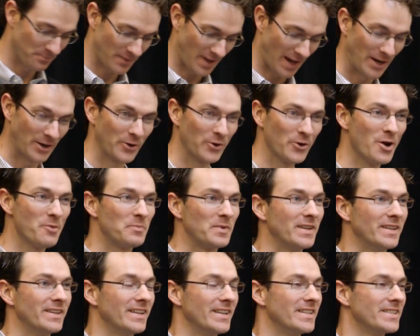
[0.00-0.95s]
I grew up
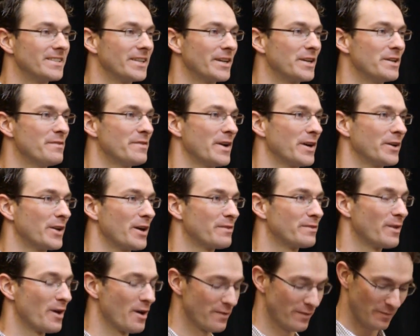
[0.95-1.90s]
in Sunnyvale, not
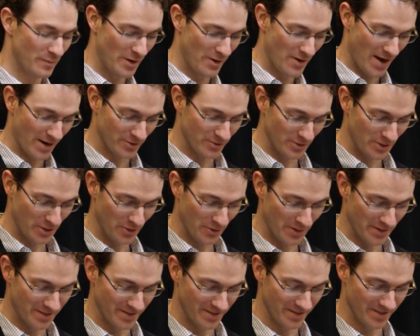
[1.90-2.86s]
far from here, actually,
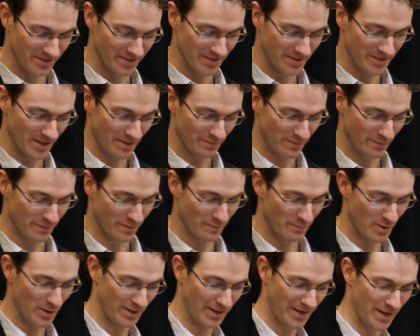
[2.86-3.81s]
going to Stanford
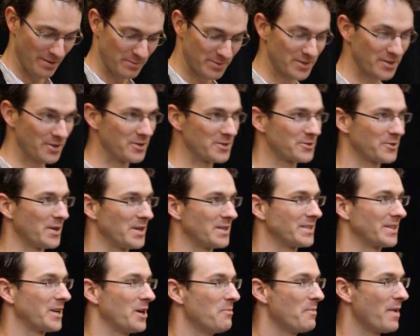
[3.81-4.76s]
football games, so it's great
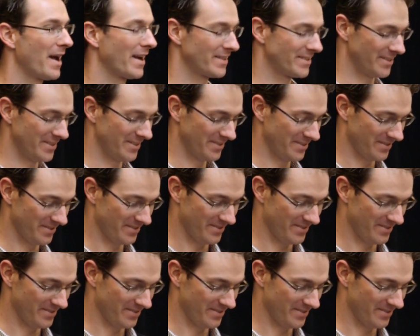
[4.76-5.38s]
to come back to